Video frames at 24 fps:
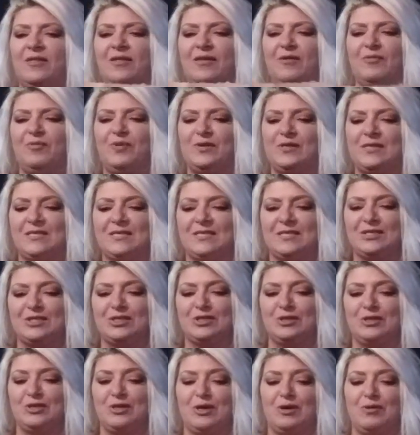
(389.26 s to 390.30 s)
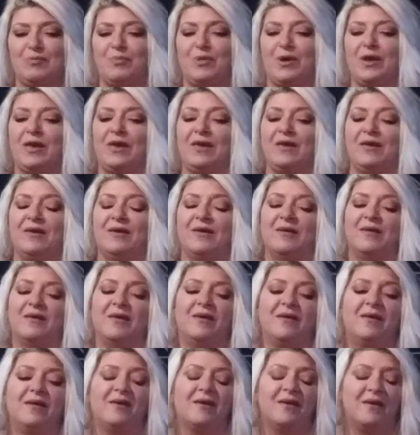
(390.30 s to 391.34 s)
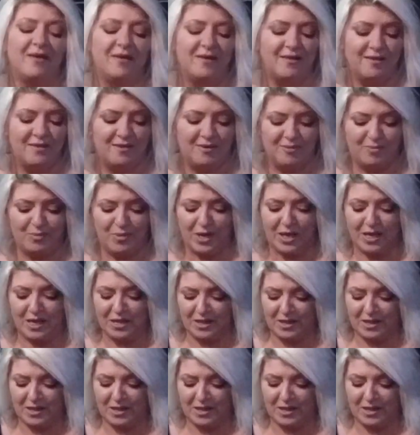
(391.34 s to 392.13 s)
the petition that my